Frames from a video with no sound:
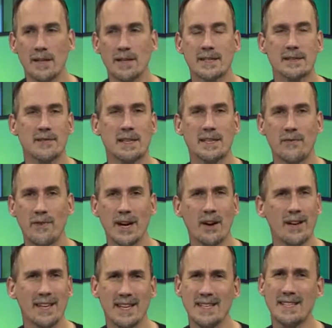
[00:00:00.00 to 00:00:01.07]
it's it's
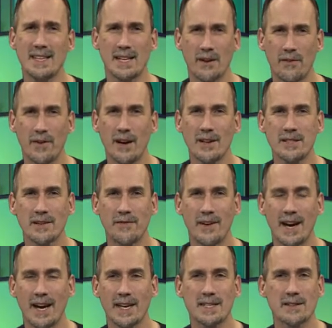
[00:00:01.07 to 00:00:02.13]
very easy to
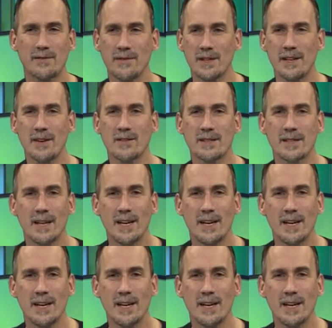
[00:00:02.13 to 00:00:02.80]
falsify. It's you know,